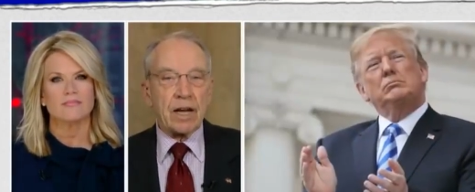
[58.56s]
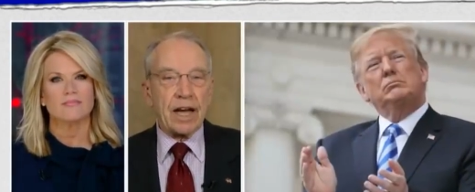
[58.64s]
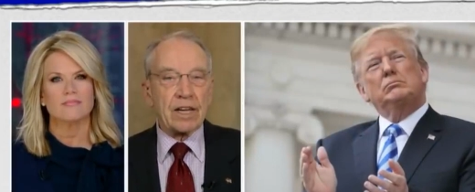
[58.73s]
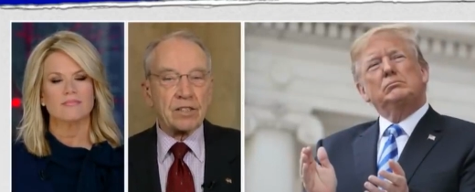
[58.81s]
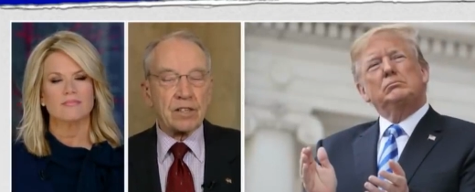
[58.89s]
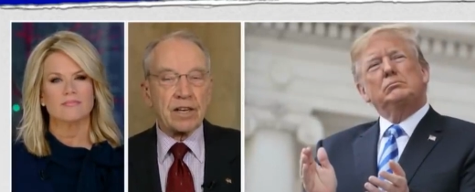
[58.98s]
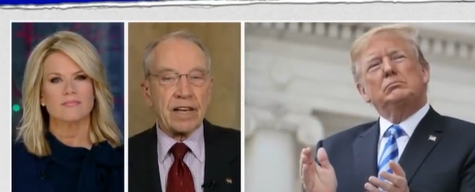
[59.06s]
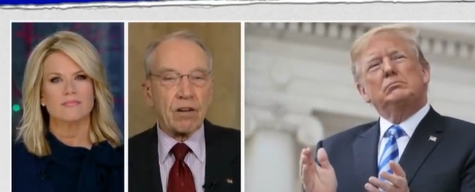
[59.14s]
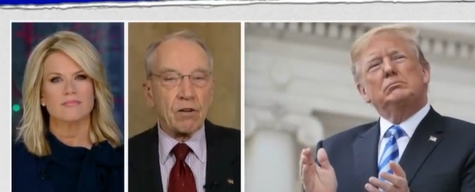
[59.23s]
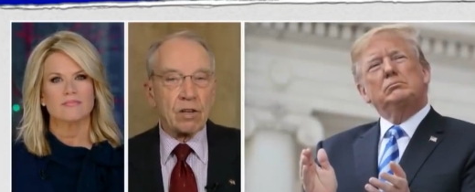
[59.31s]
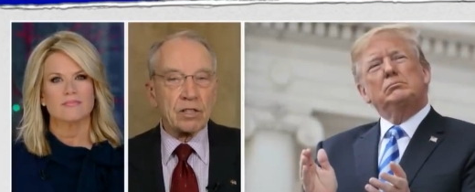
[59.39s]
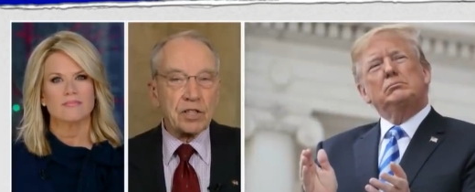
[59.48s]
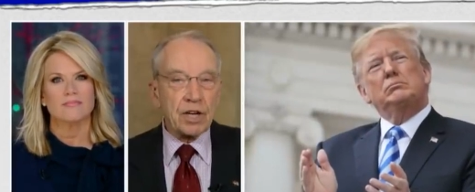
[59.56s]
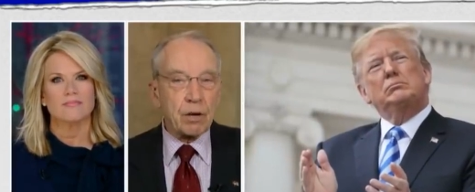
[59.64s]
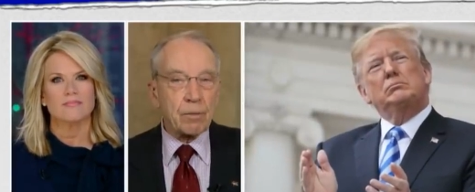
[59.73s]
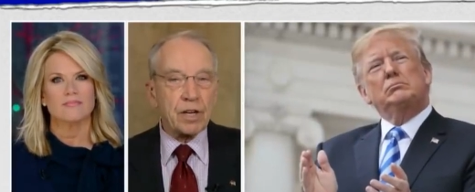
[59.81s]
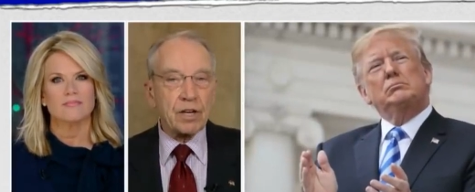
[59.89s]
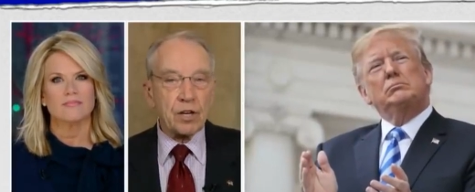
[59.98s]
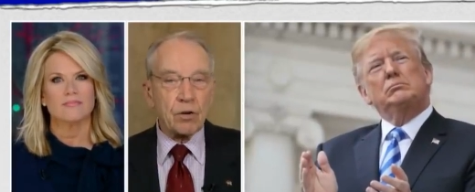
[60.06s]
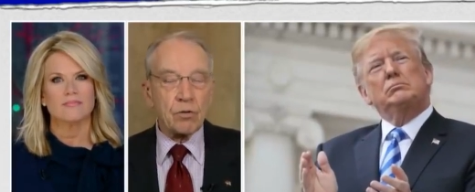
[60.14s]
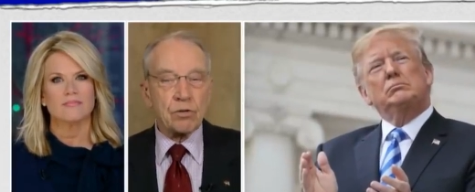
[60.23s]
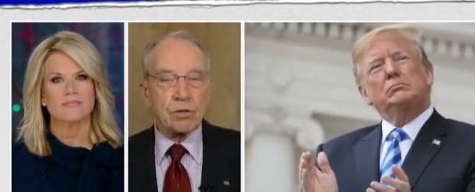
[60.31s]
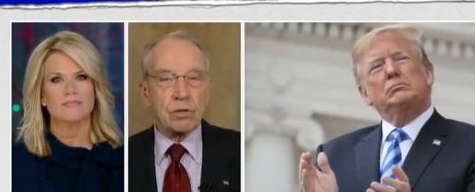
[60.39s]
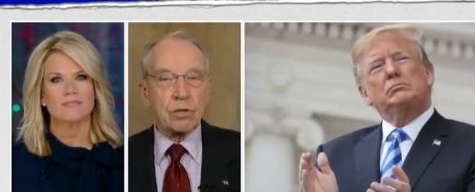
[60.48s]
Speaker 1: as an illegitimate
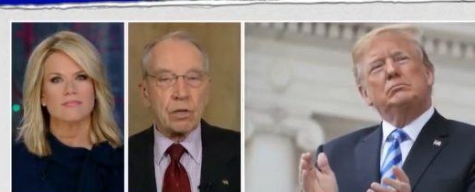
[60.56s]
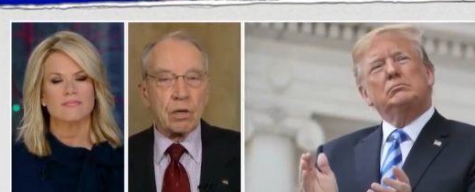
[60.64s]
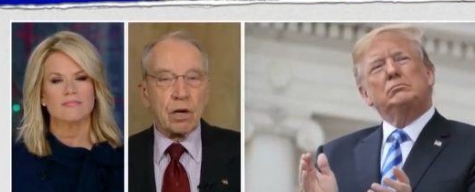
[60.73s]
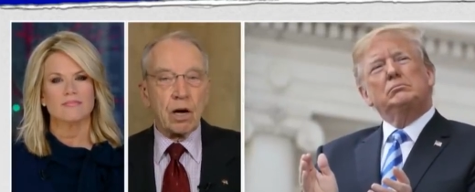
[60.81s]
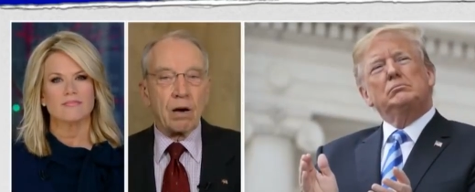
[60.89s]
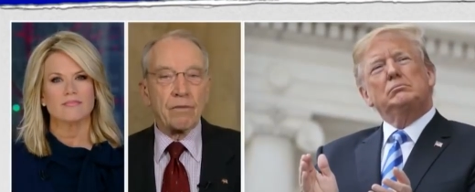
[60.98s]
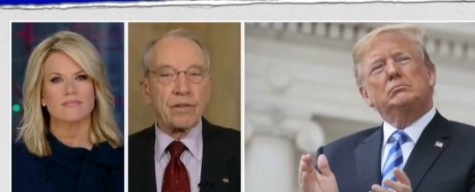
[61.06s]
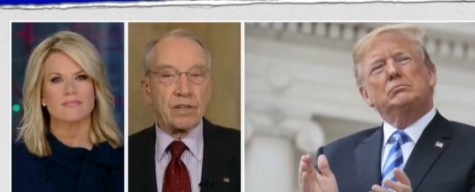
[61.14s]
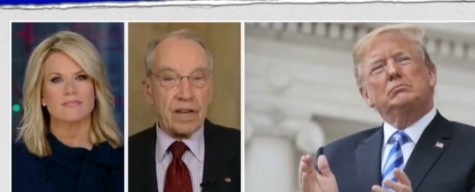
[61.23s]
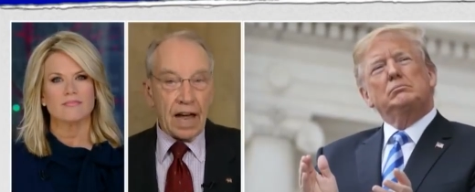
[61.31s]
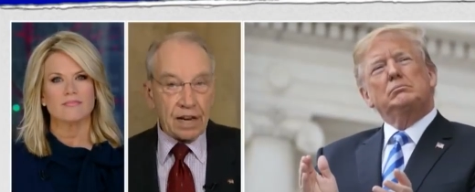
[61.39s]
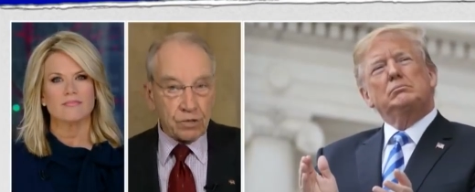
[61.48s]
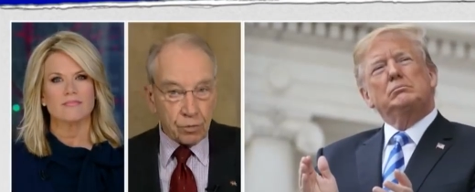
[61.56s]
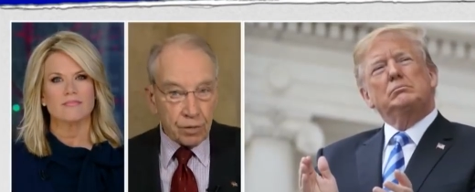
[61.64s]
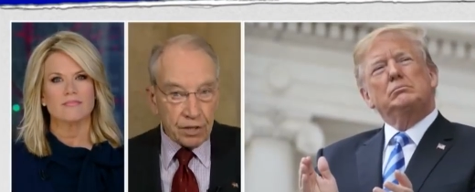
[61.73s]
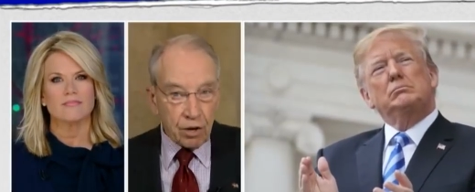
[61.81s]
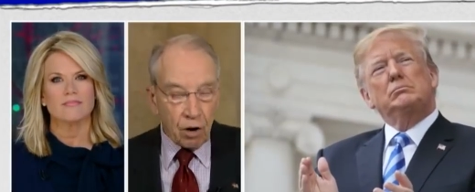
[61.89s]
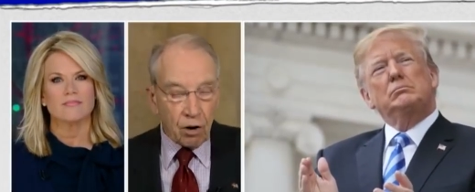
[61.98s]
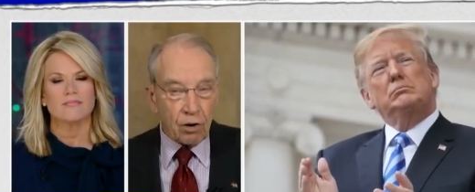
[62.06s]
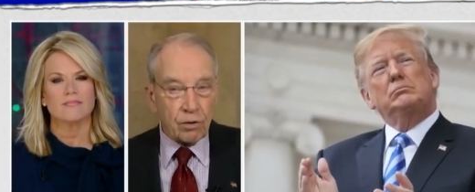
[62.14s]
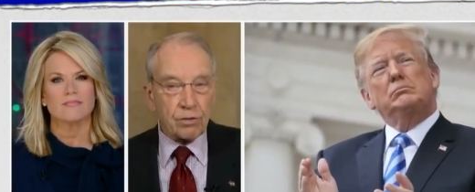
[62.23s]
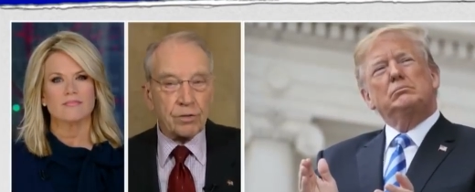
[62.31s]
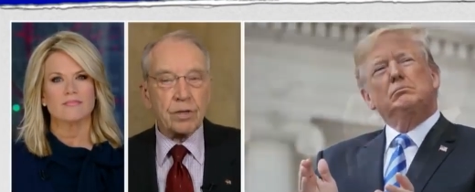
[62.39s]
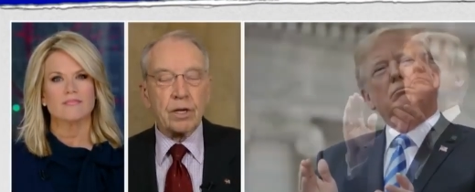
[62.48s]
use of the tax returns.